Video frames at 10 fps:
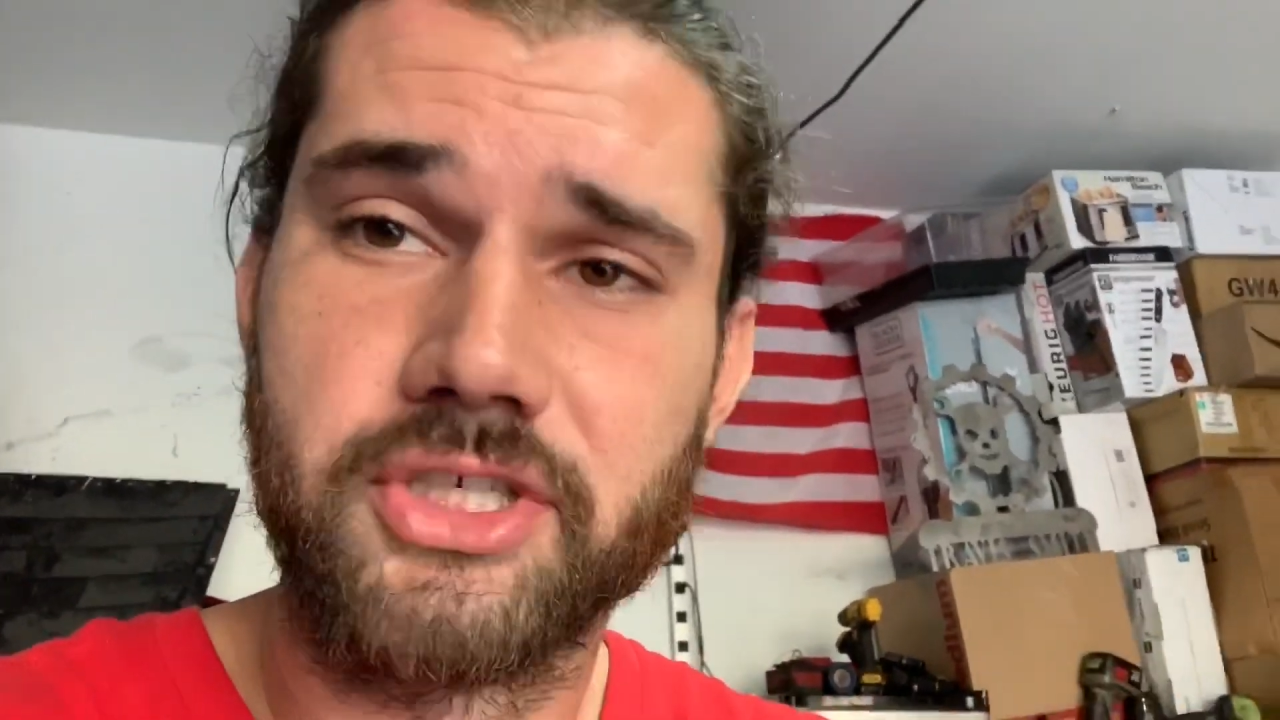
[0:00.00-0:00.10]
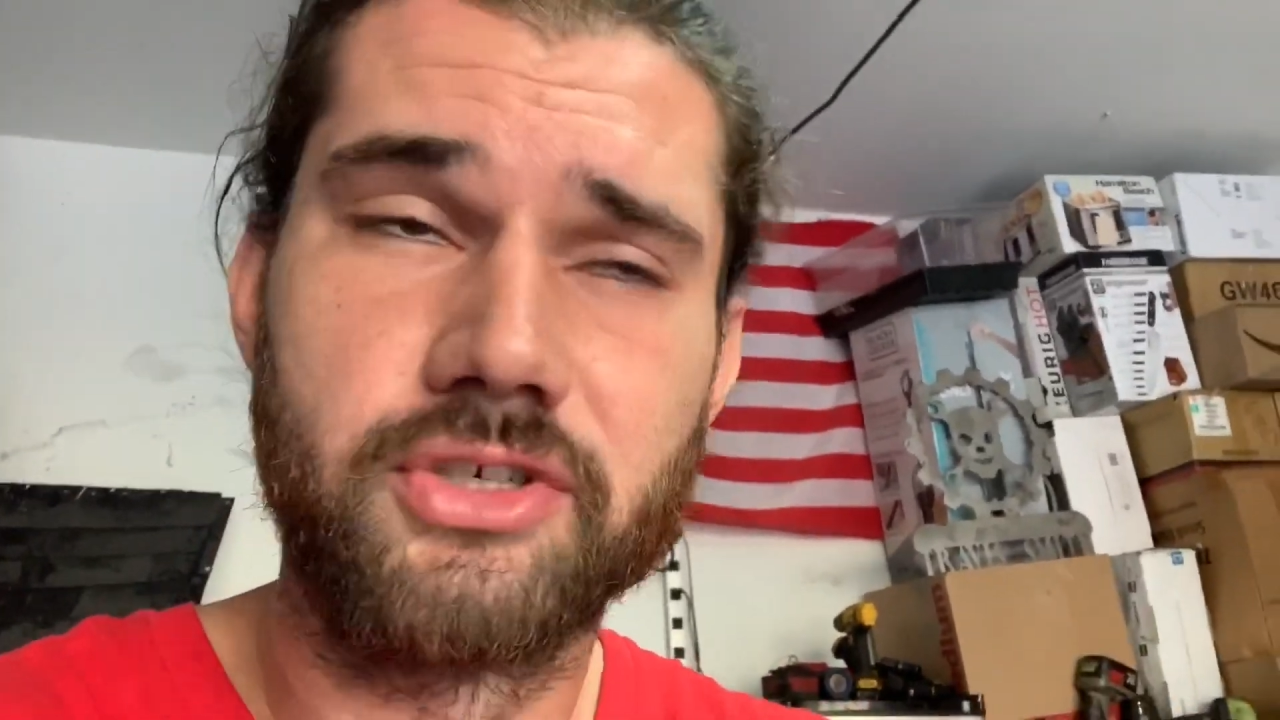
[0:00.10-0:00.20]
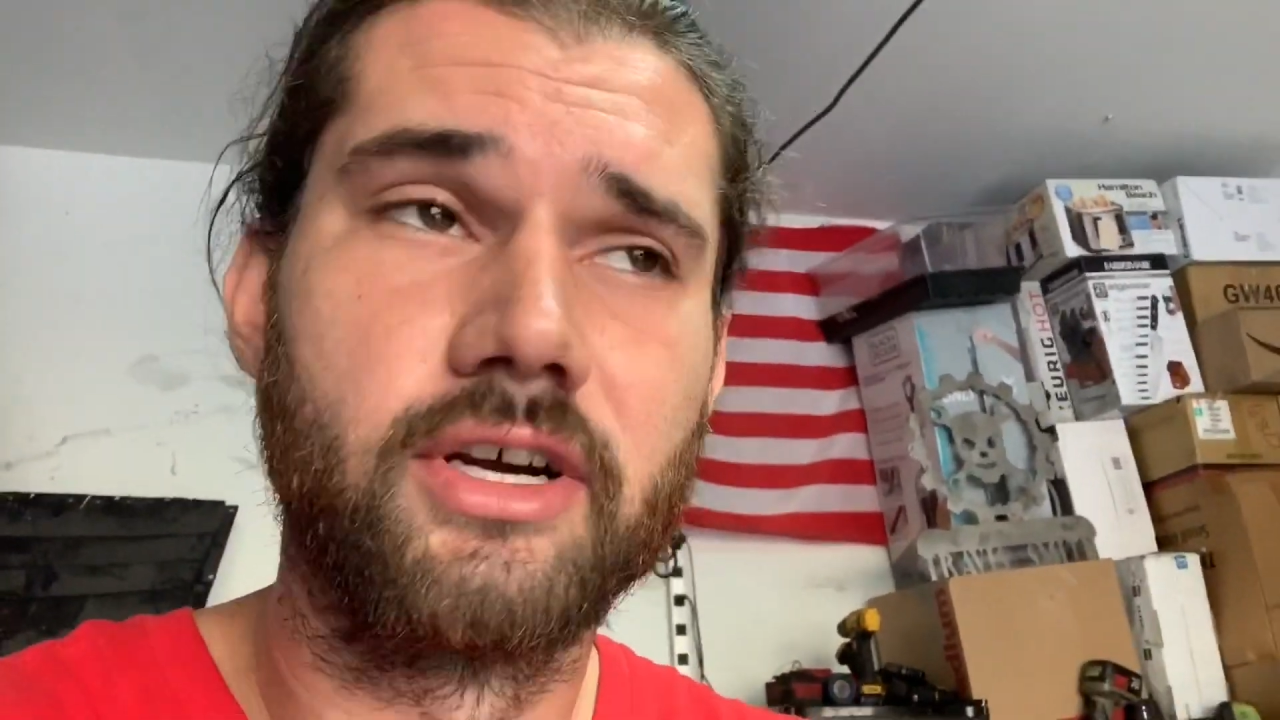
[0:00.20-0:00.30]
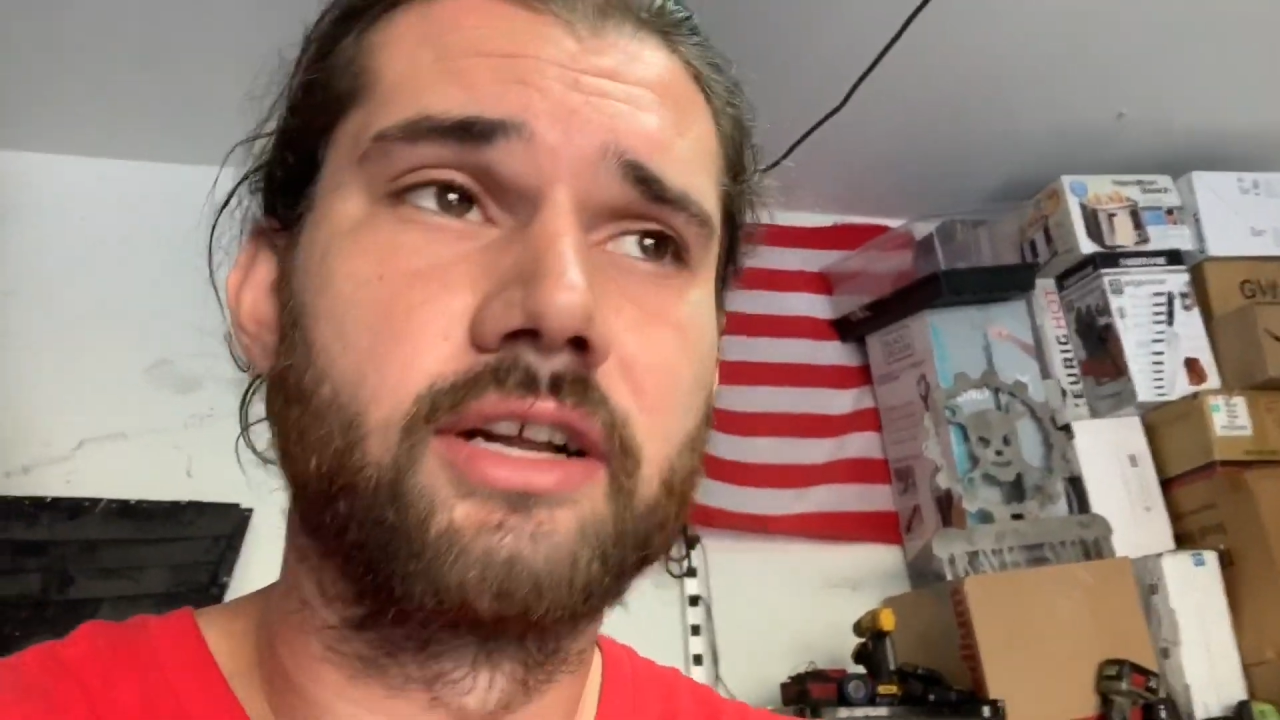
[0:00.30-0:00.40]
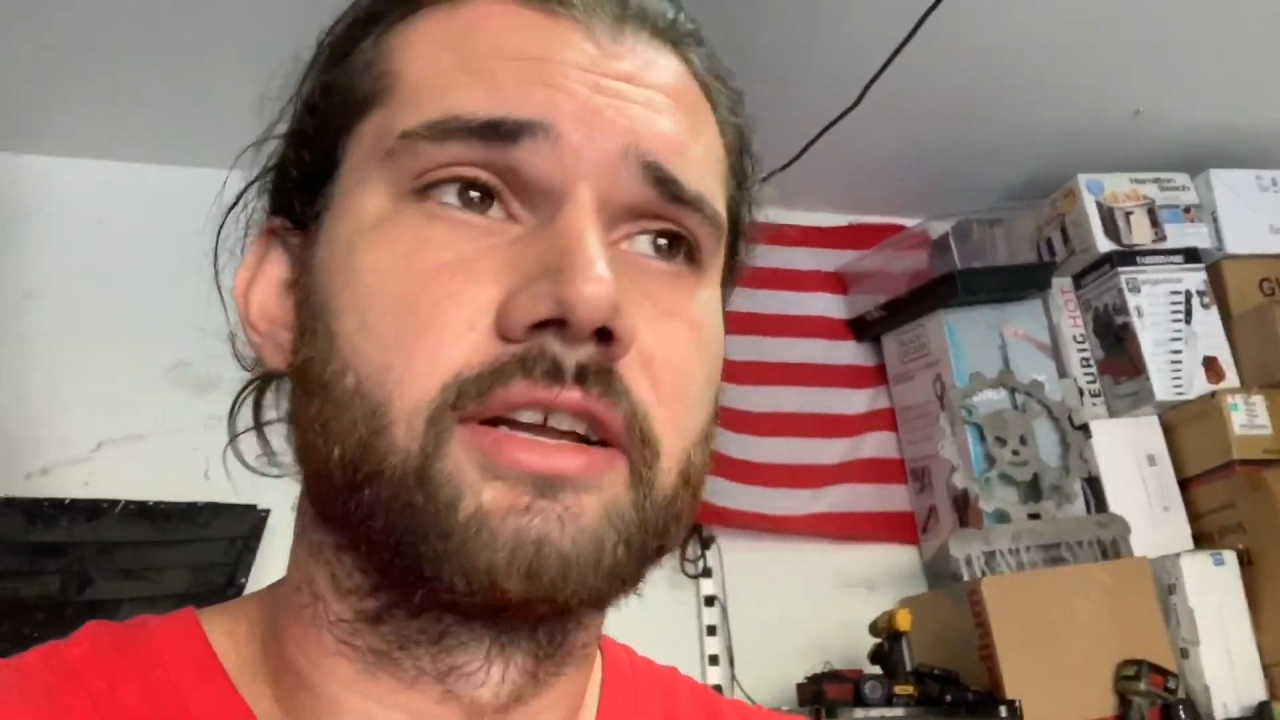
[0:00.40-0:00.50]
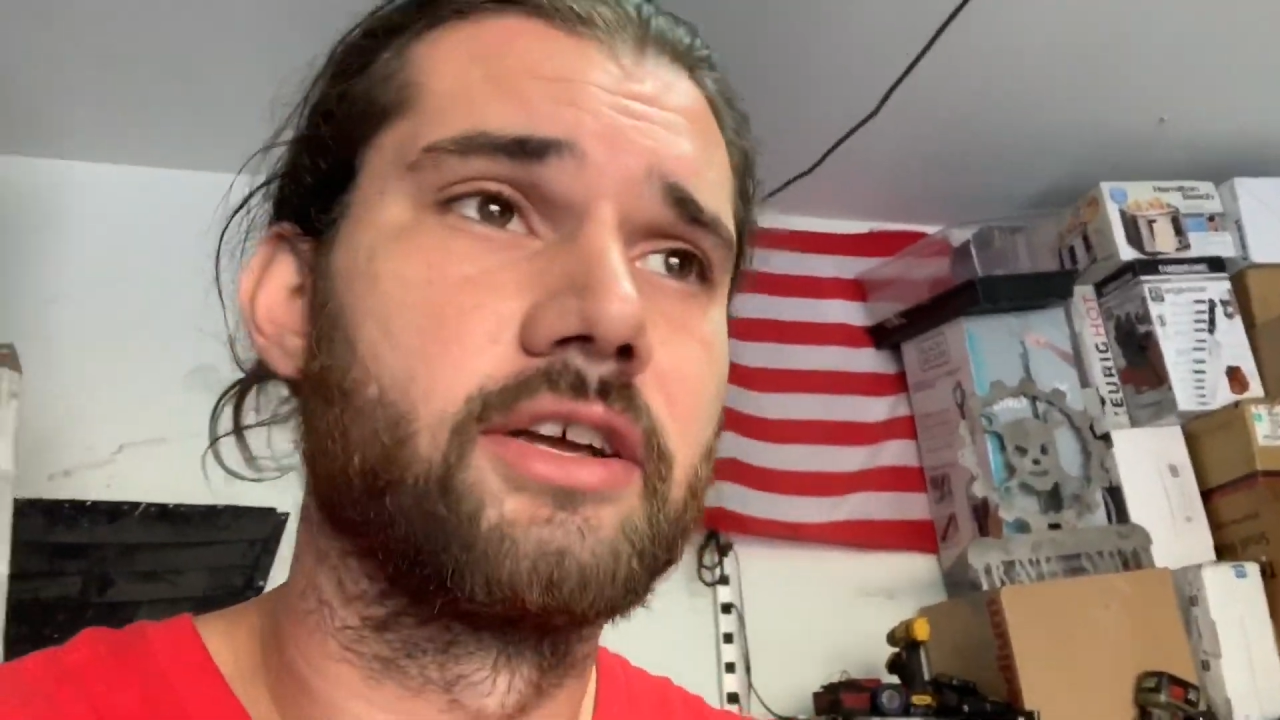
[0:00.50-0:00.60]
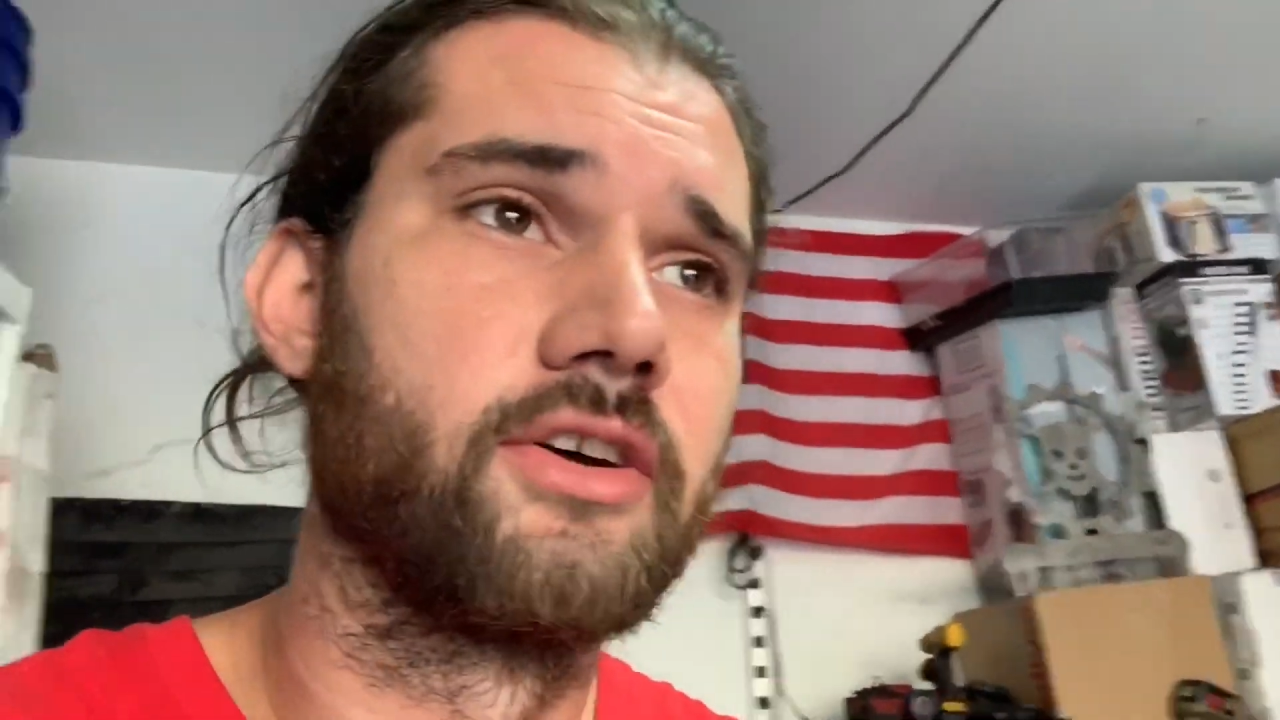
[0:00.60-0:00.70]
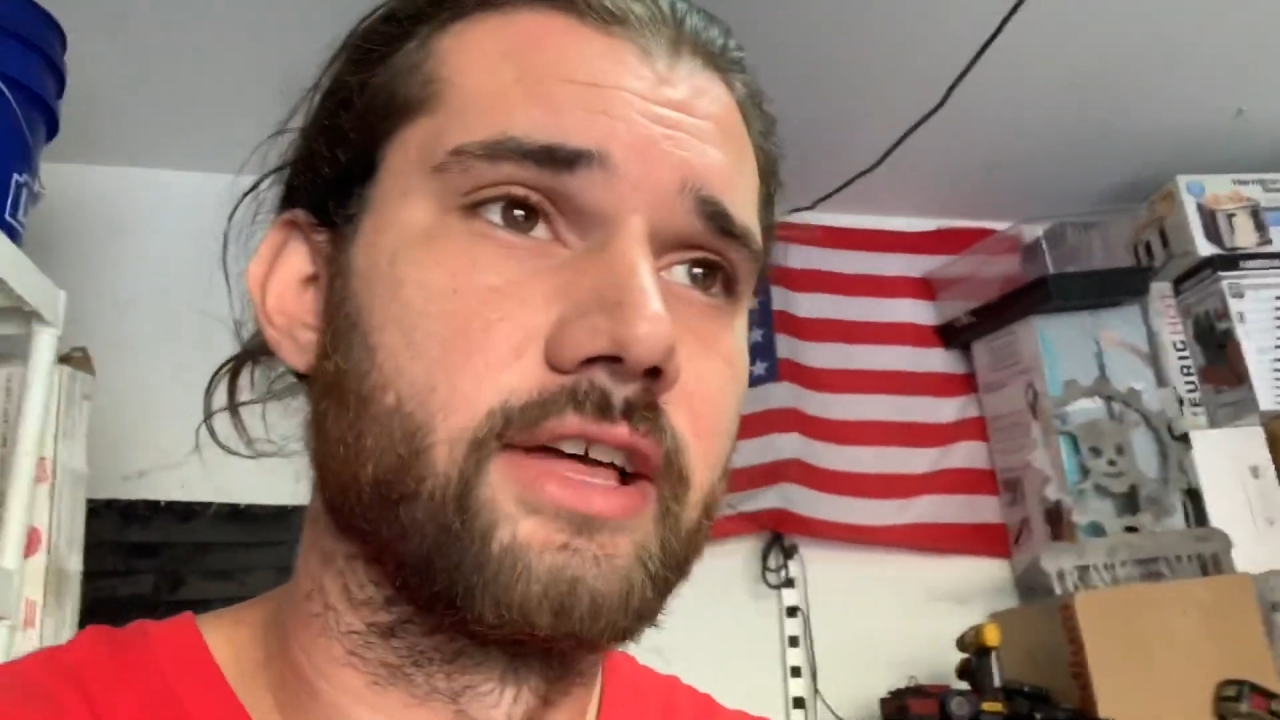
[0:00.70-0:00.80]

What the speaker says: truck and get all